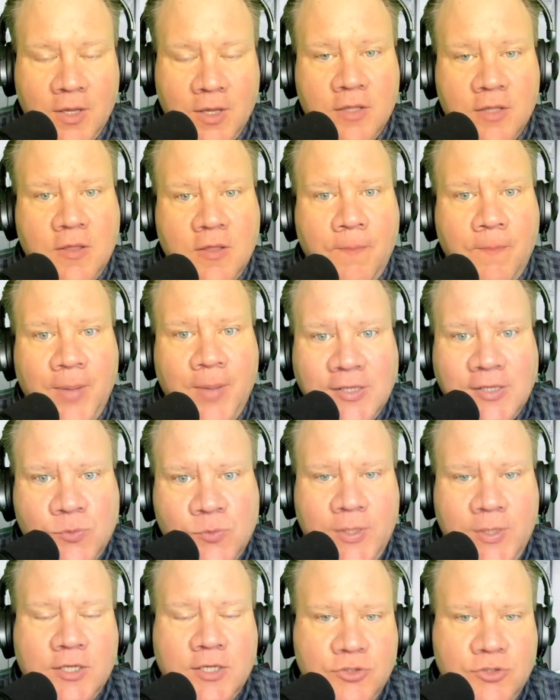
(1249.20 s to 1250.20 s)
The best
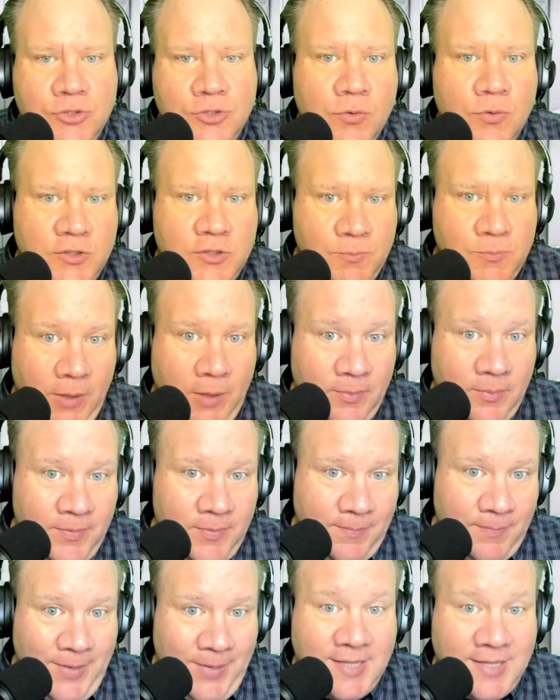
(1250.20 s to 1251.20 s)
we can do is probably
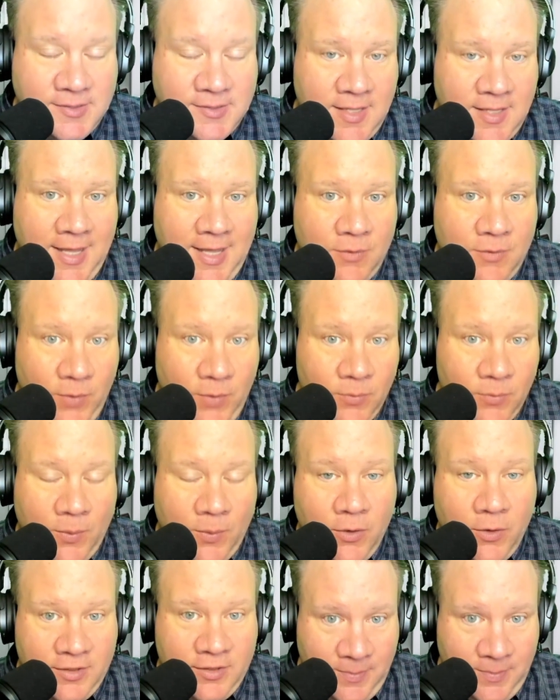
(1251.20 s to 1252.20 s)
baseline where we
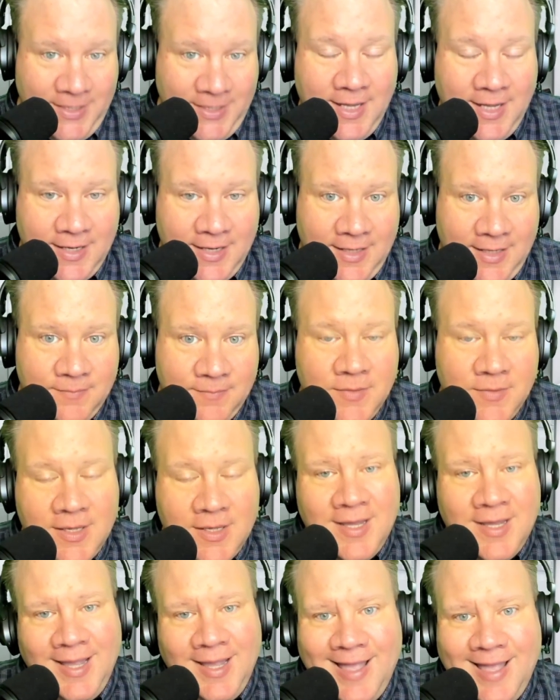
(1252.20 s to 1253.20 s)
were at the beginning,
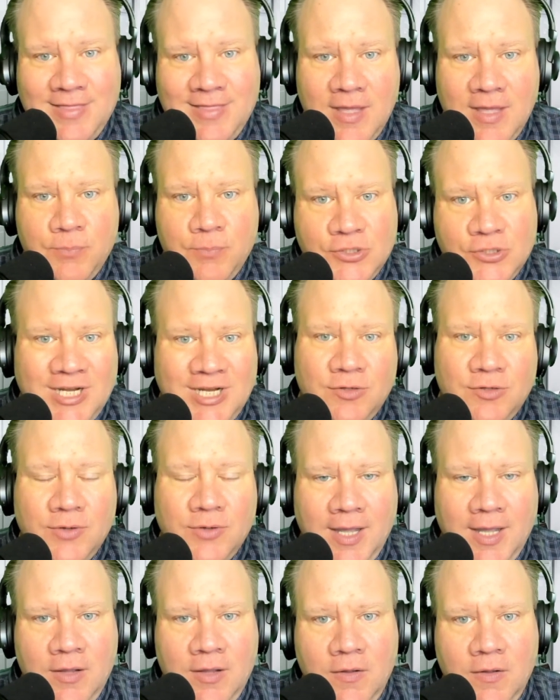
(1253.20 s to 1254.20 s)
and then project,
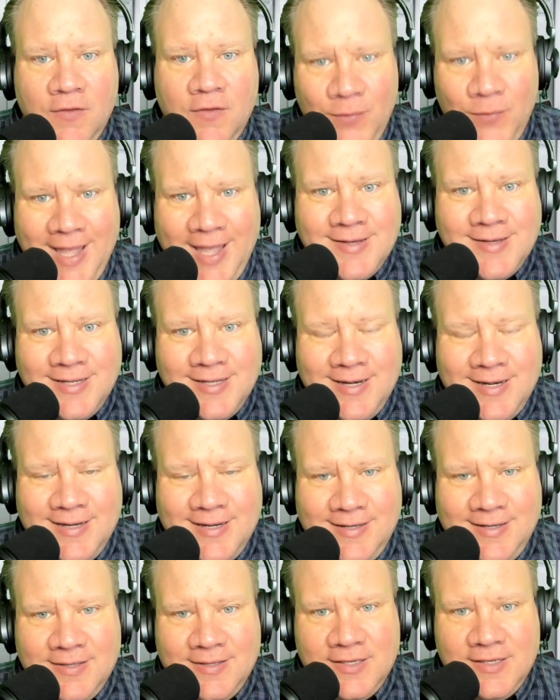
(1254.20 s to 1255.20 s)
okay, if we hadn't done
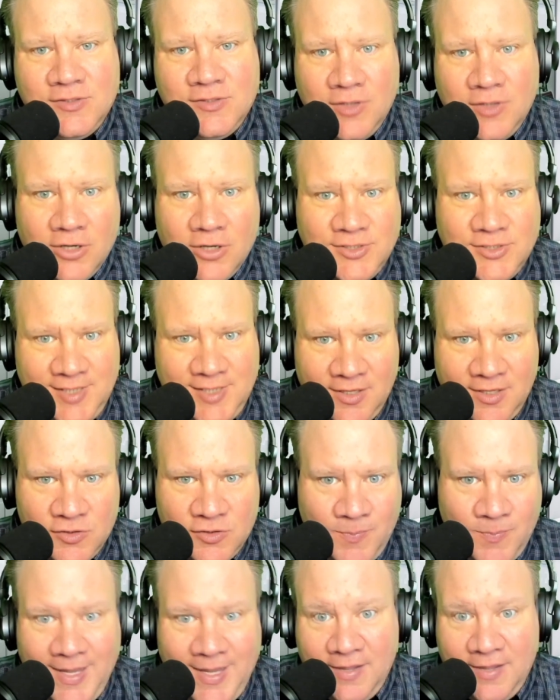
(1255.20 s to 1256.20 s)
any of this, our sales
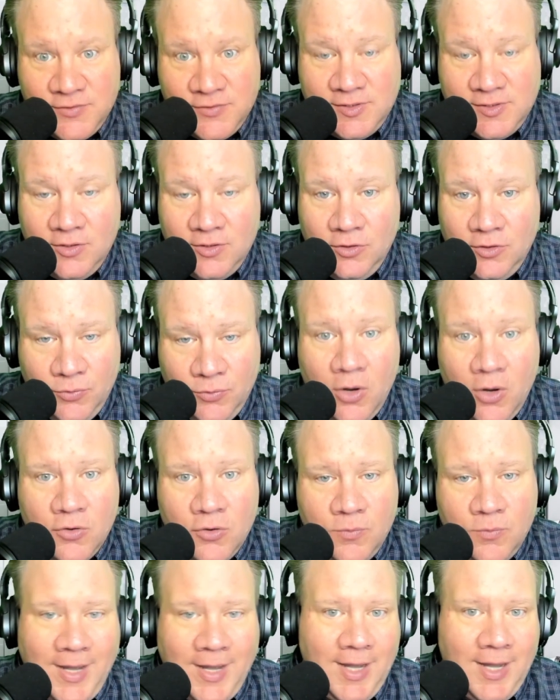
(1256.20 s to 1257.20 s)
may have still
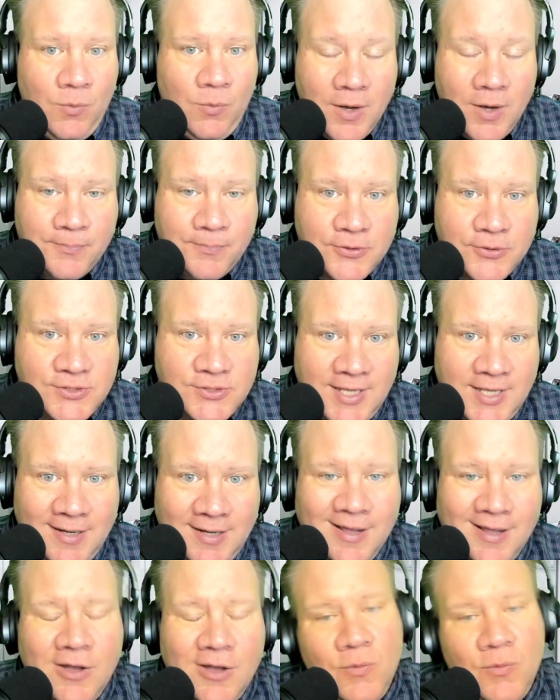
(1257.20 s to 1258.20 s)
grown by 1%.
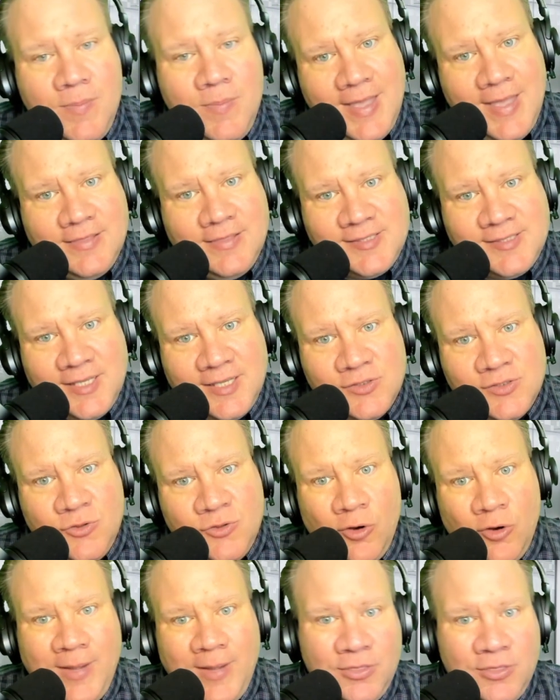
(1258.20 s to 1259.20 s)
We made the sales
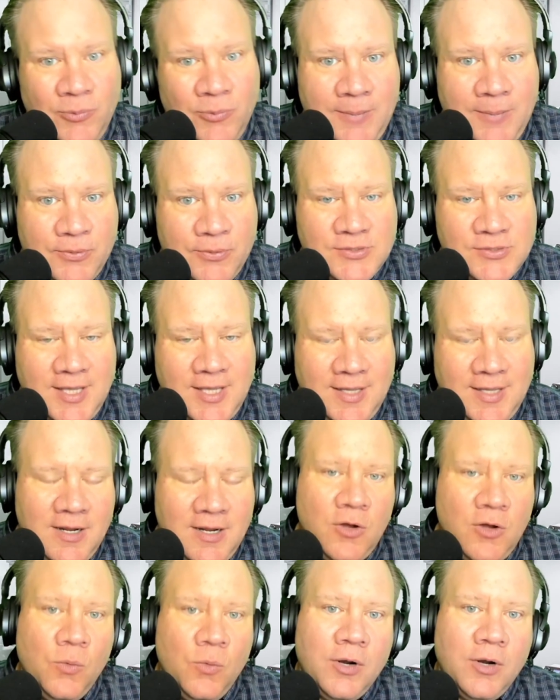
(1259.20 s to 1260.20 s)
grow by 3%.
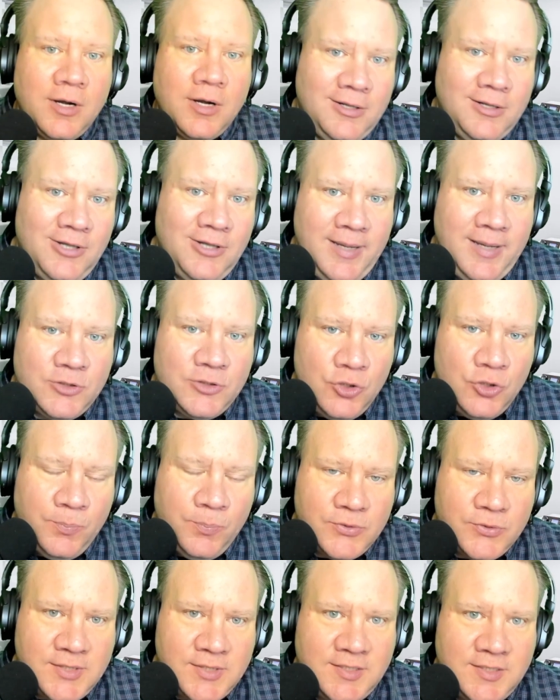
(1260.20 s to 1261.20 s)
We're going to claim a
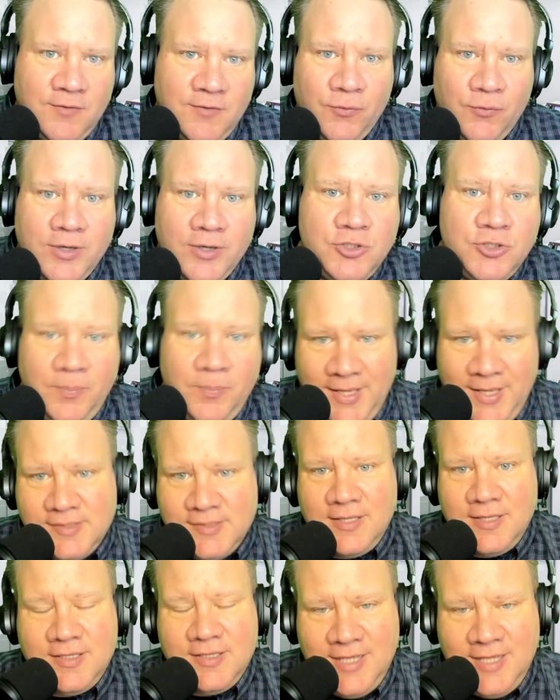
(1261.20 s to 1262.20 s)
2% differential based
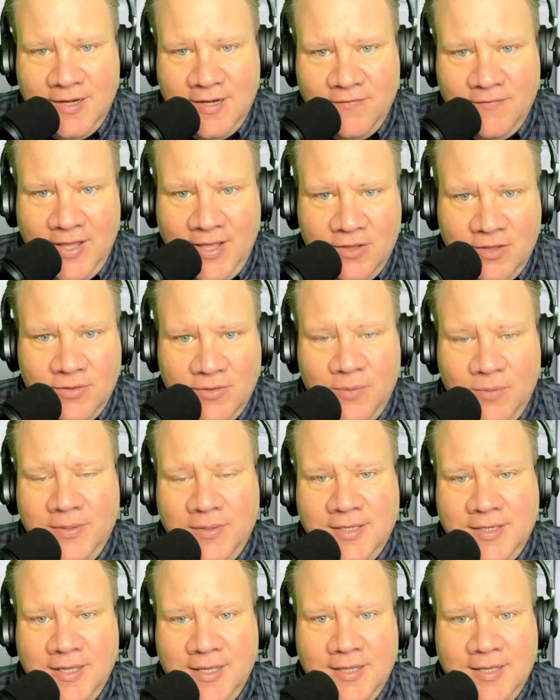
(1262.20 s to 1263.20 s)
on the data value that we
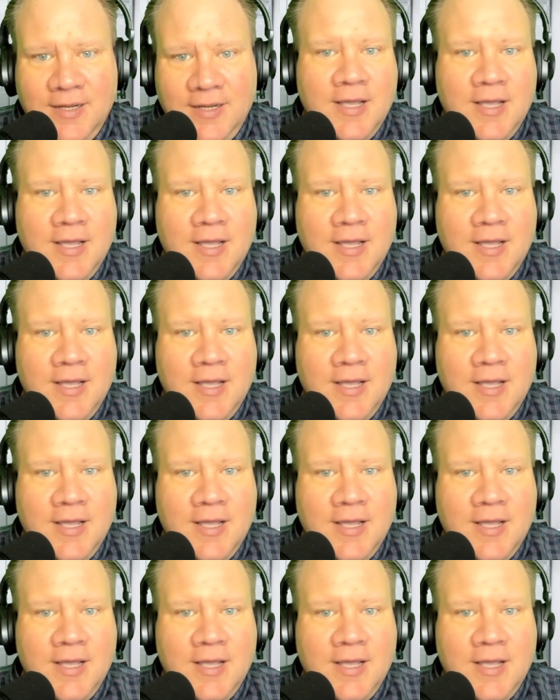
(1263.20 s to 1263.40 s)
did,